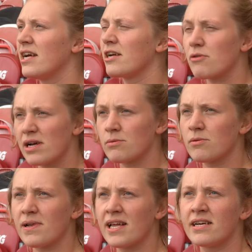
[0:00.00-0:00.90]

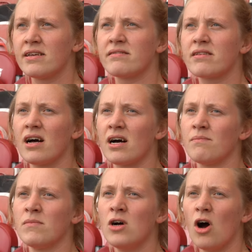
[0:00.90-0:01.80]
incredible players
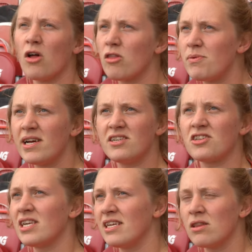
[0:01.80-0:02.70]
on the
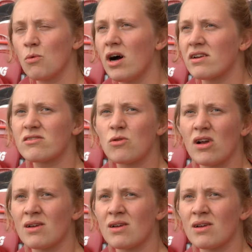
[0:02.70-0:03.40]
pitch and in the wider squad.